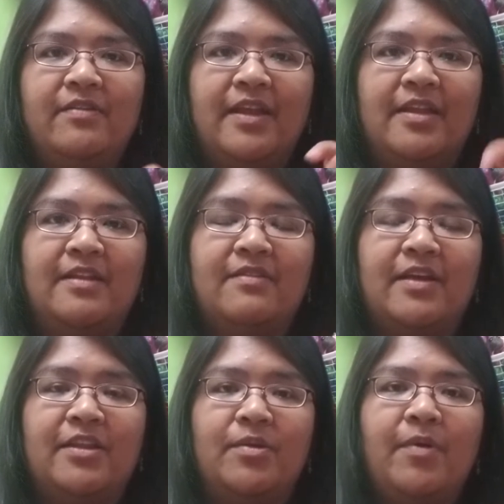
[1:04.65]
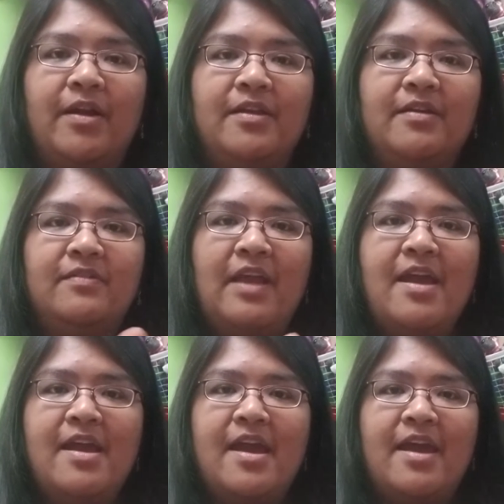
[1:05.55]
hidden inside their products.
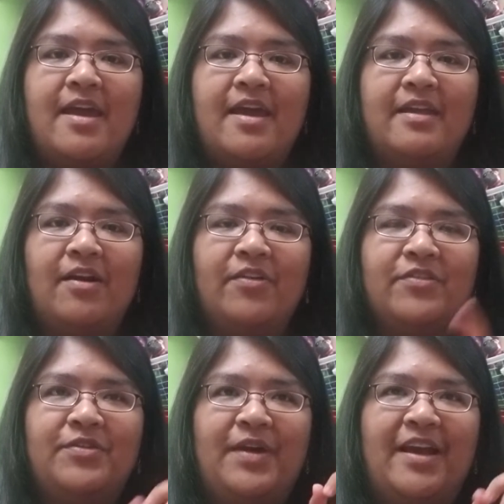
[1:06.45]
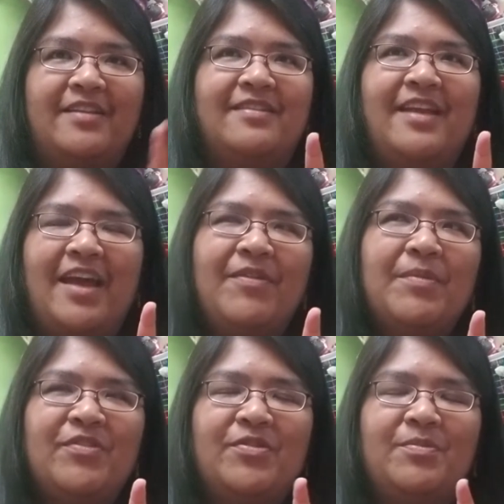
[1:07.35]
And also, I haven't
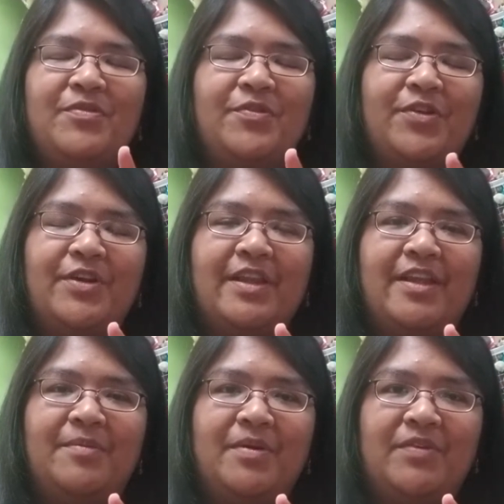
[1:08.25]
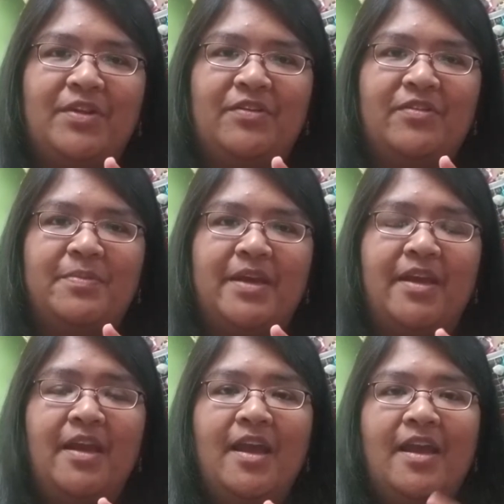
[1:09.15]
mentioned before in any of my videos, but
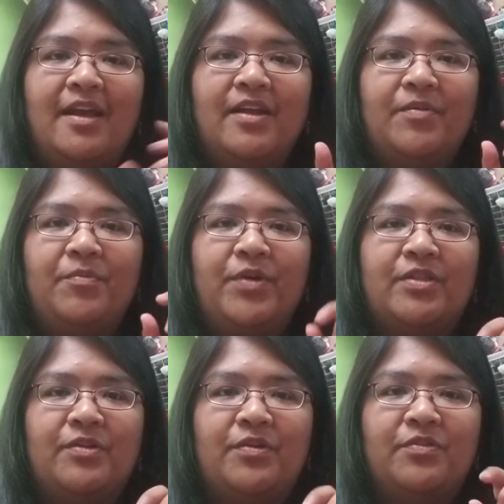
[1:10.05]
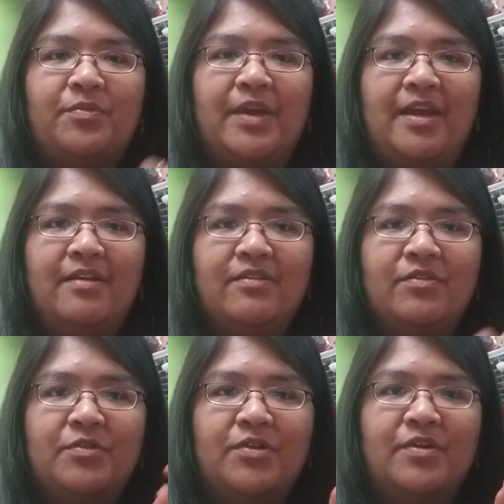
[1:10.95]
with those rings
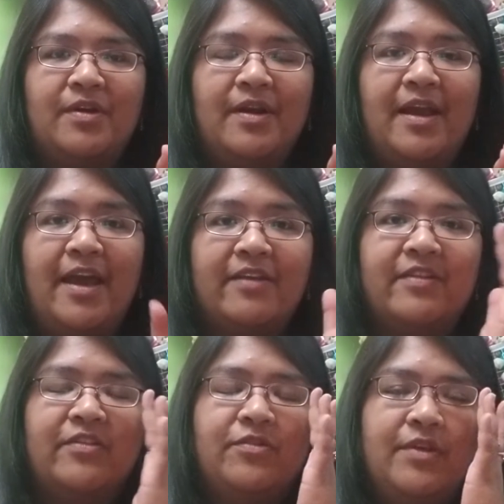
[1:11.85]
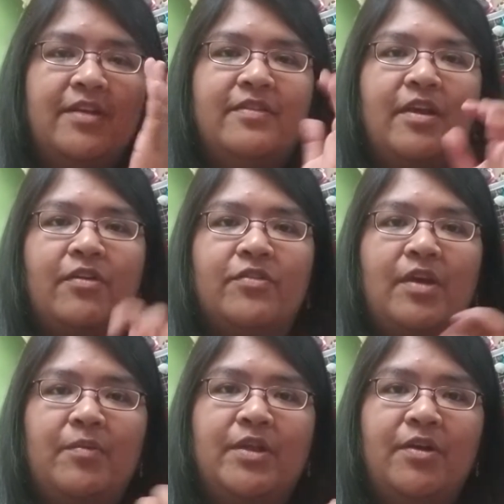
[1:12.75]
or accessories, they also
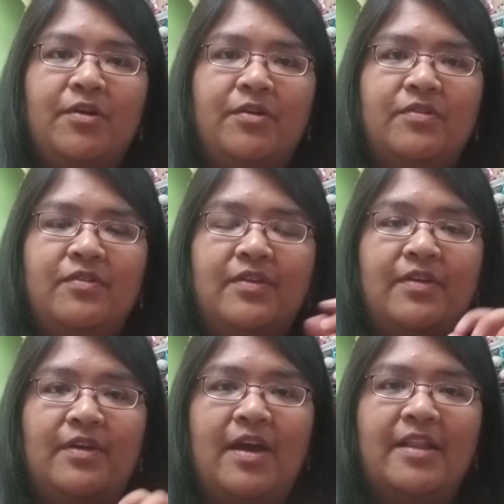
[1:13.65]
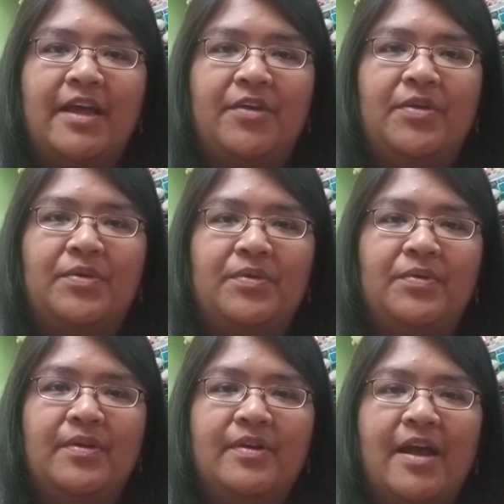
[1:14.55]
come with a code to allow
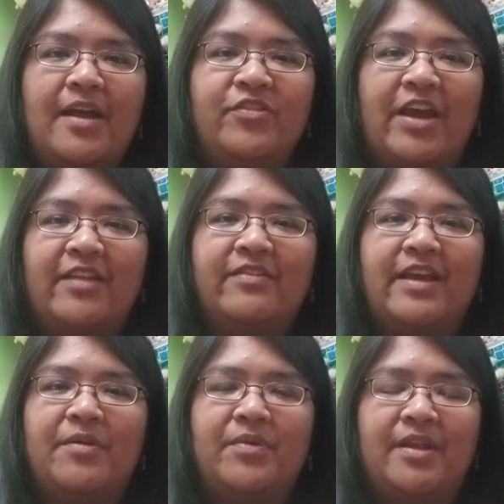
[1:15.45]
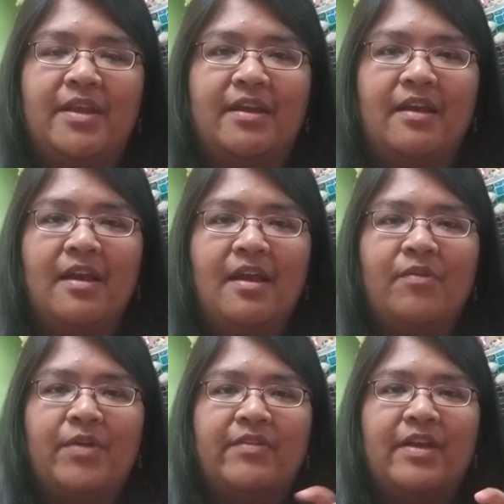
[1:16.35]
you a chance at winning
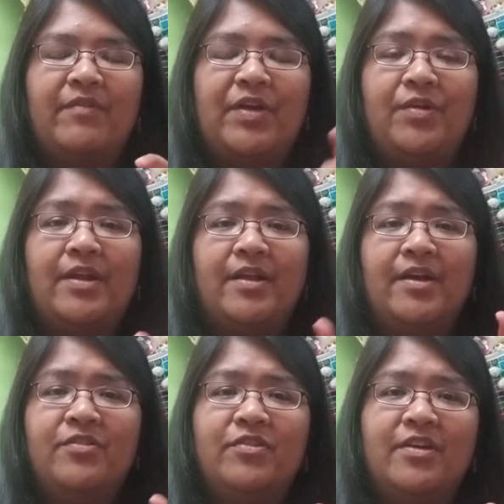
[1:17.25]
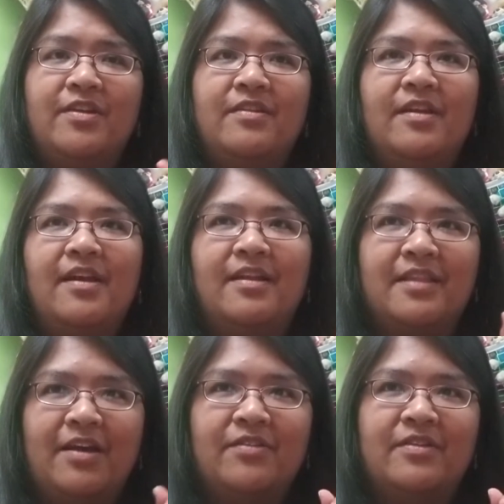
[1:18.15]
rings at value at 100,
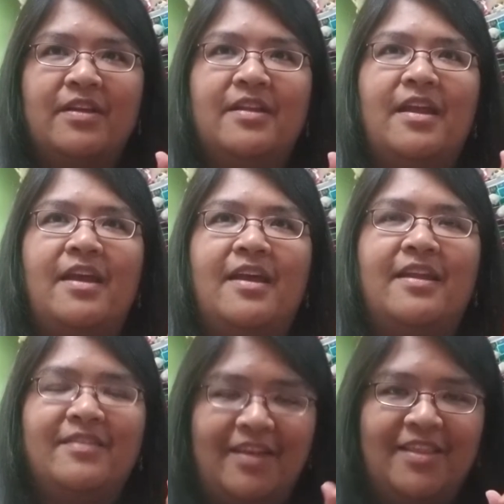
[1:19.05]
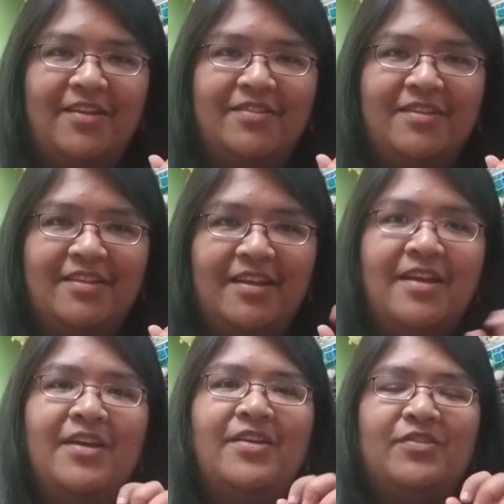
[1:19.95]
1,000, and 10,000.
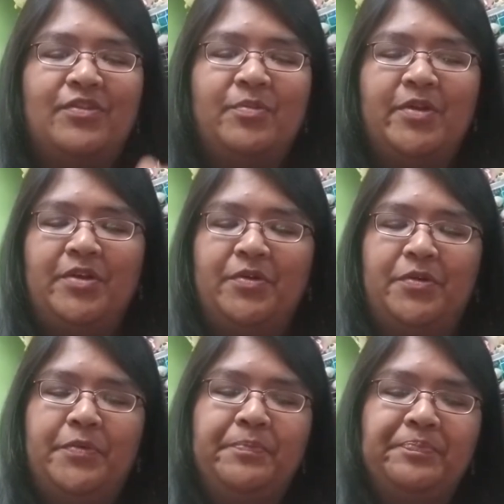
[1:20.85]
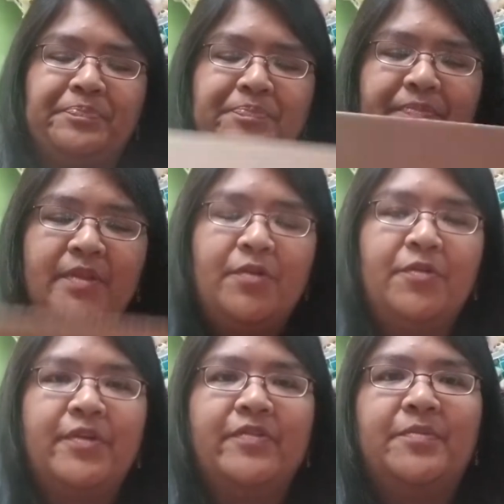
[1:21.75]
So it's pretty cool. The
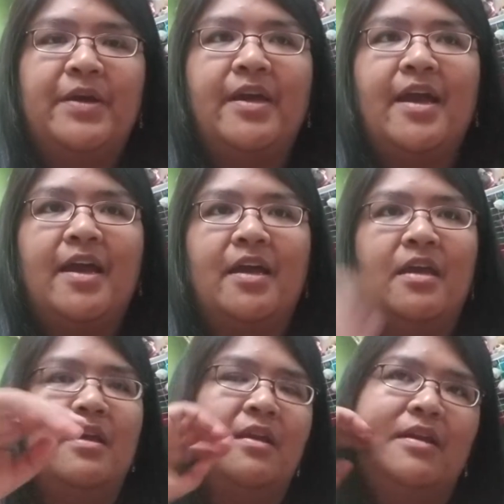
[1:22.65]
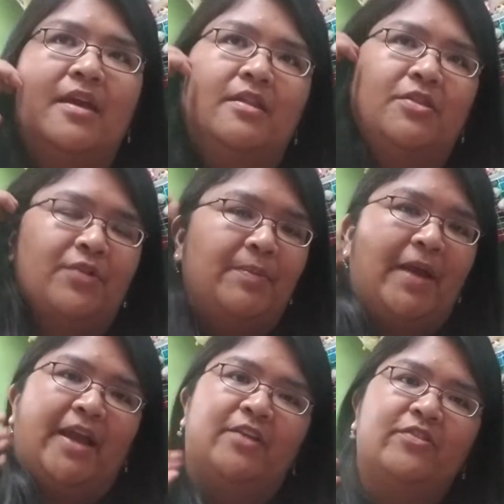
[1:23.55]
whole reason why I get 3
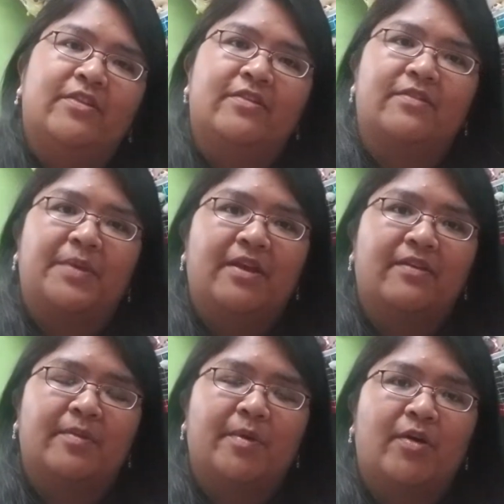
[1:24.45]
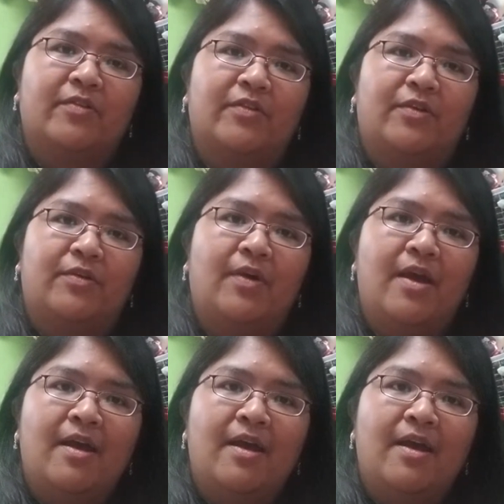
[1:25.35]
packages is because I'm also